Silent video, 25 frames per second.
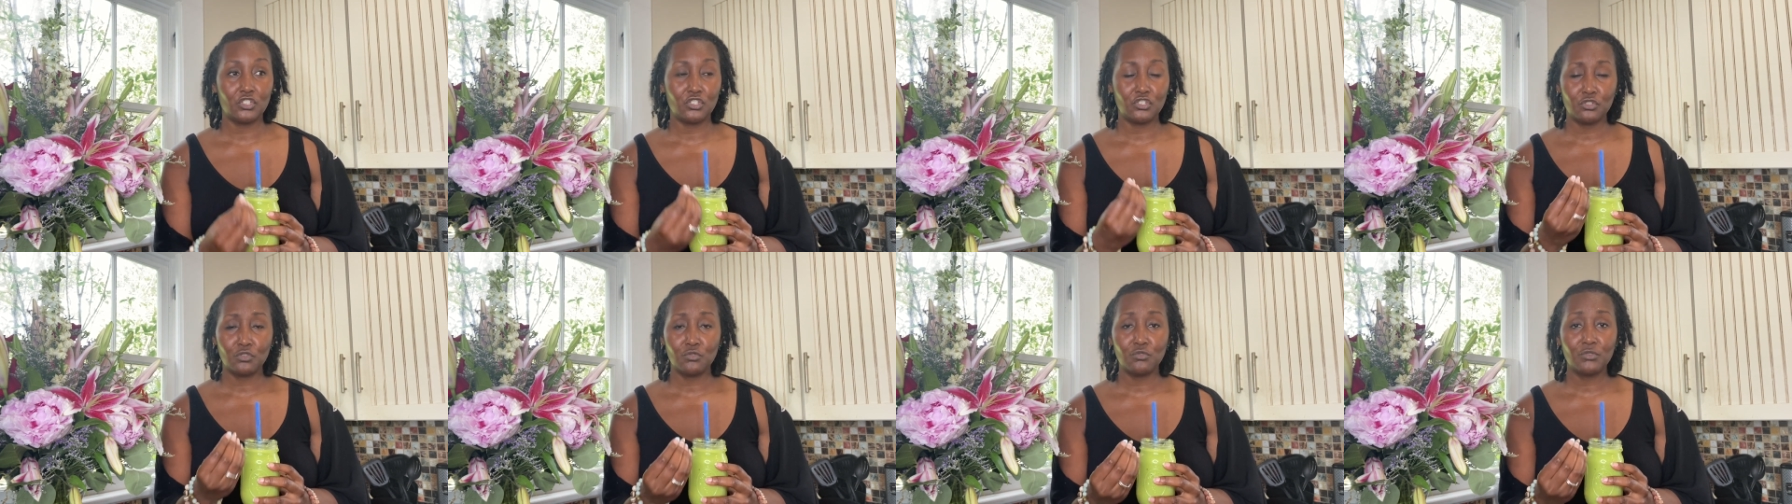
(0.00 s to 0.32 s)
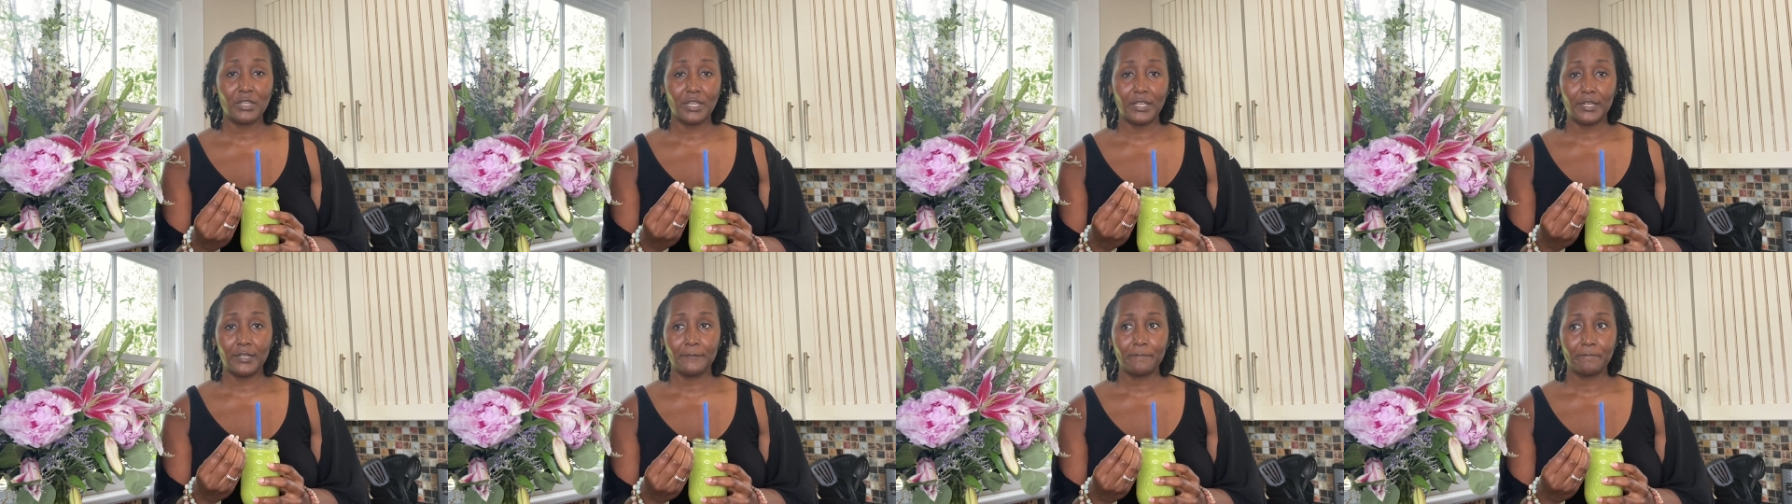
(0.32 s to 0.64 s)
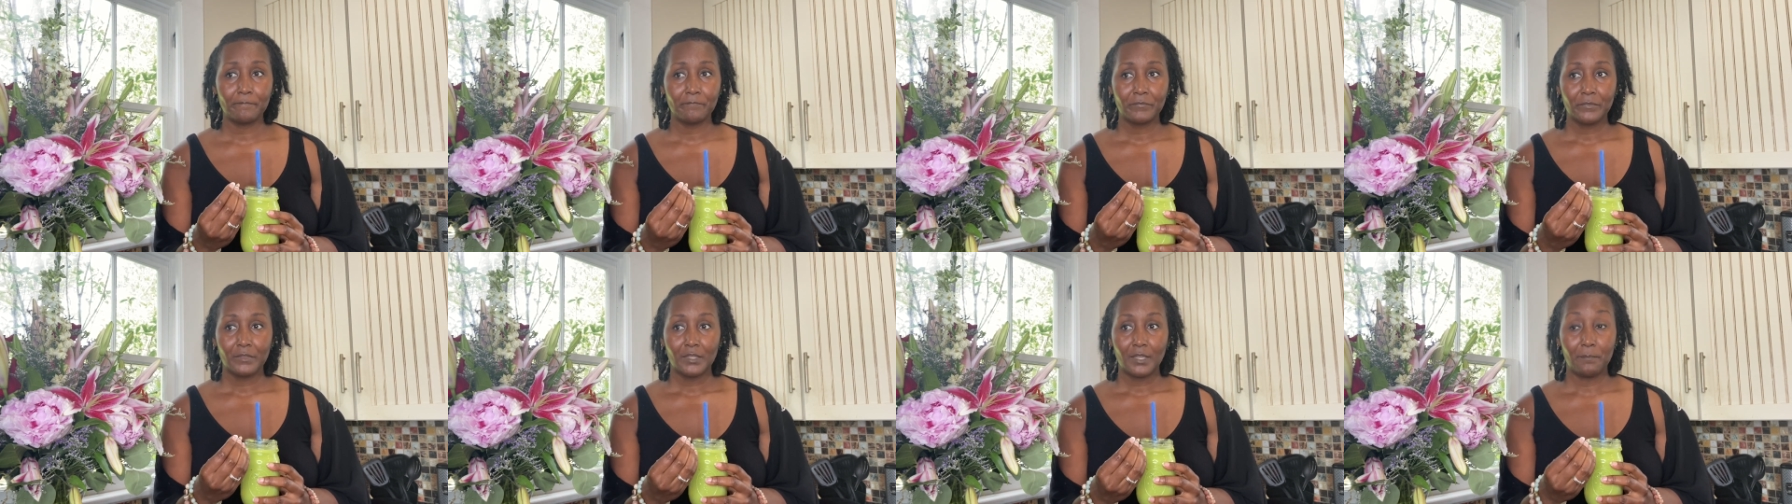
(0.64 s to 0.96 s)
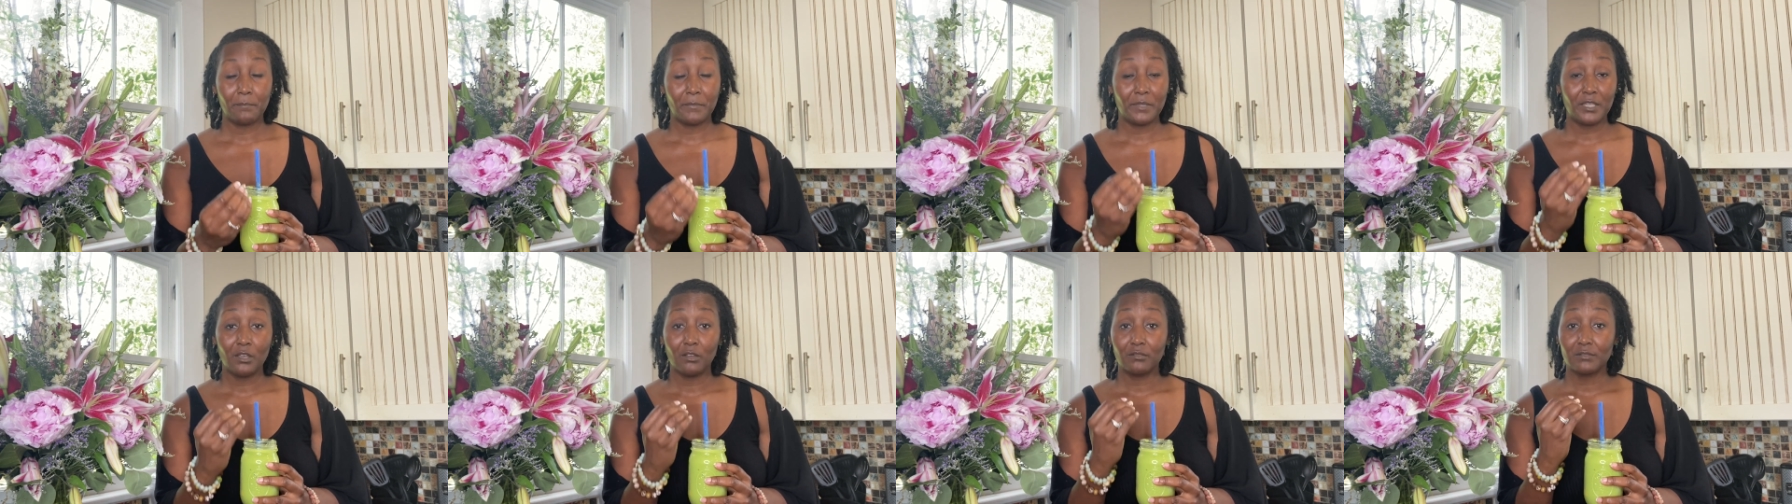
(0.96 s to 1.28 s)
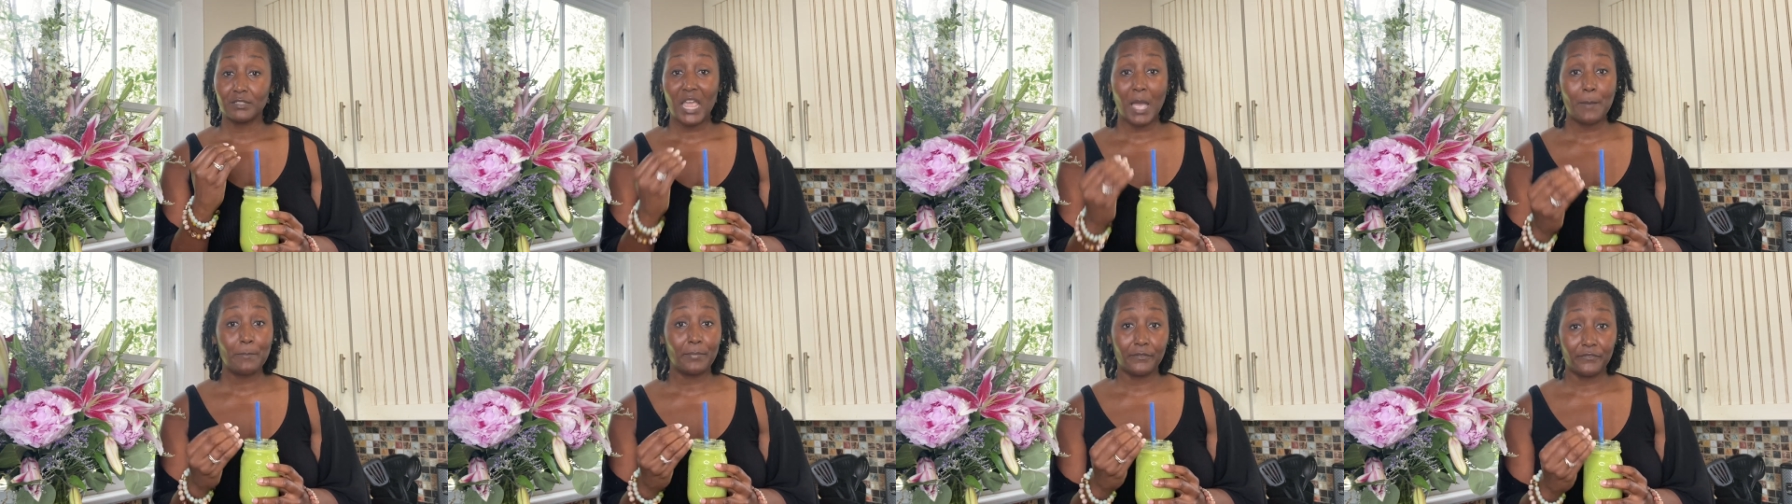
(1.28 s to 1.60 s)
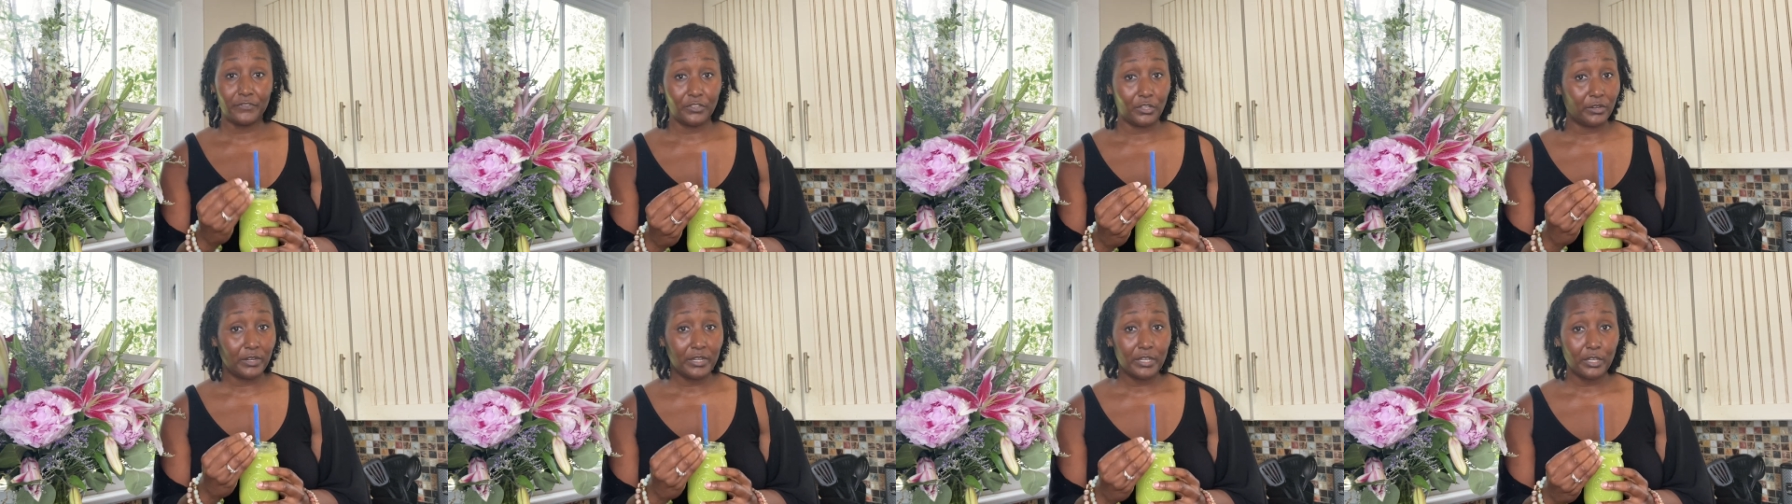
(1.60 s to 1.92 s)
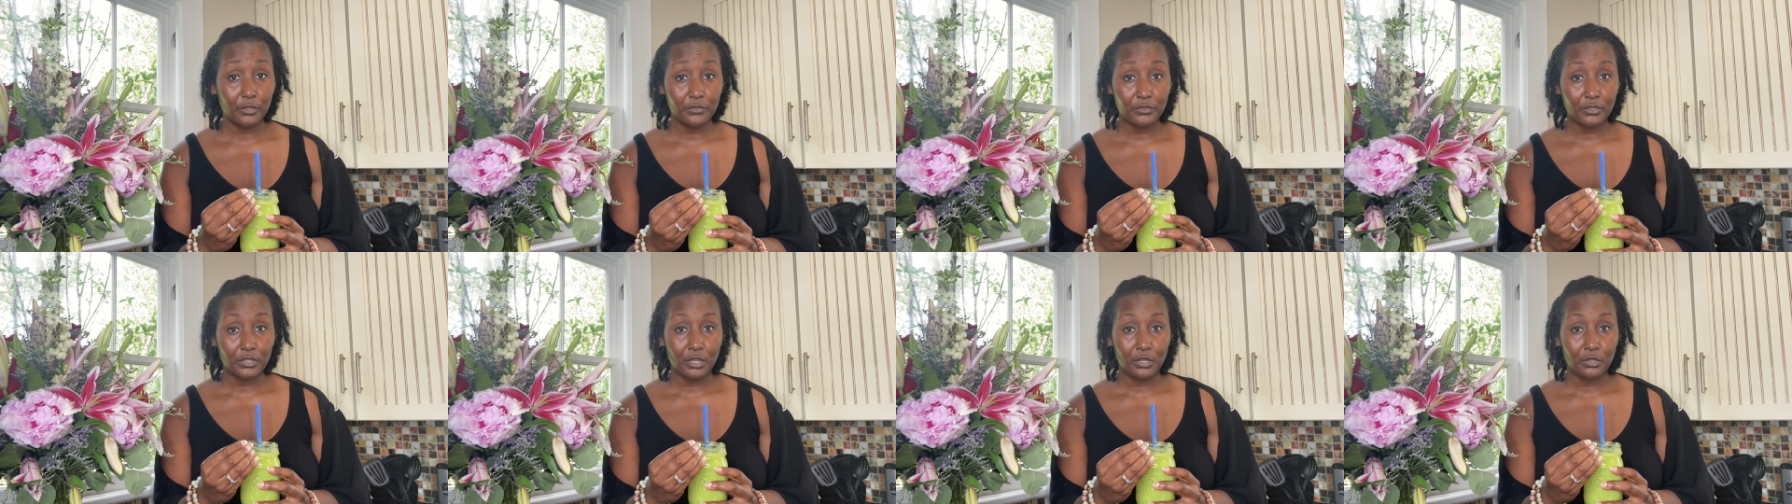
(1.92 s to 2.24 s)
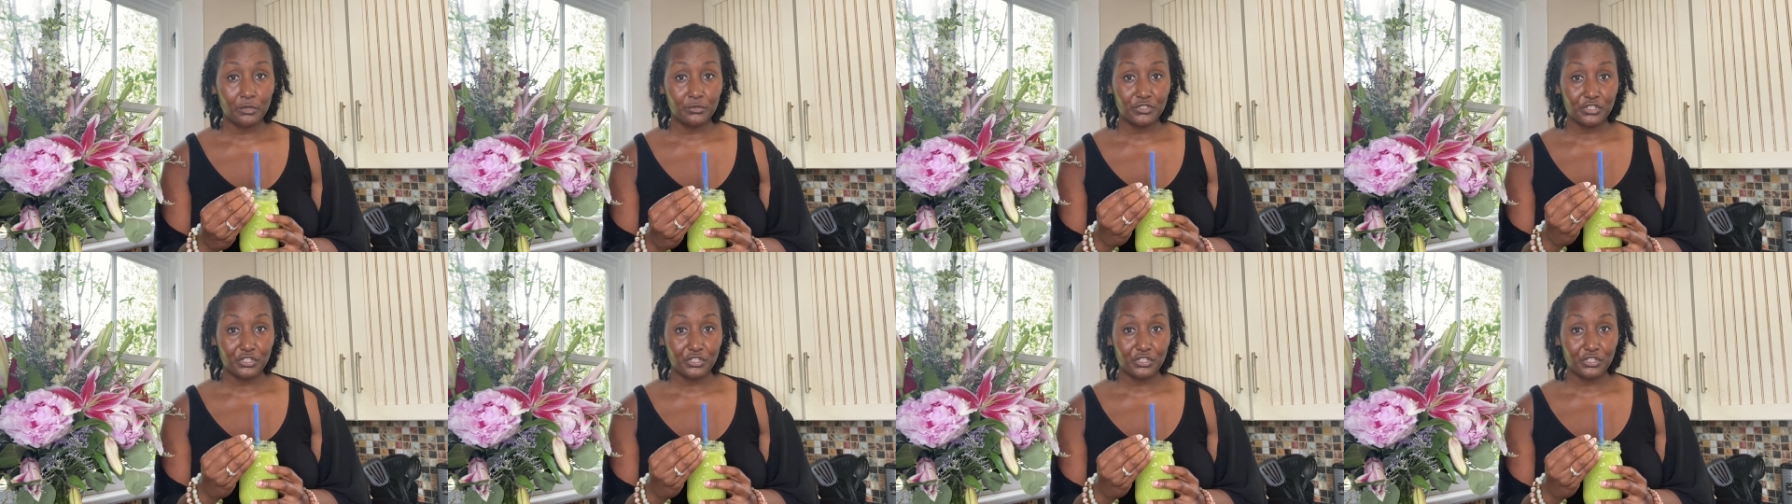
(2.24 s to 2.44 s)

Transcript: you can be on top of your health goals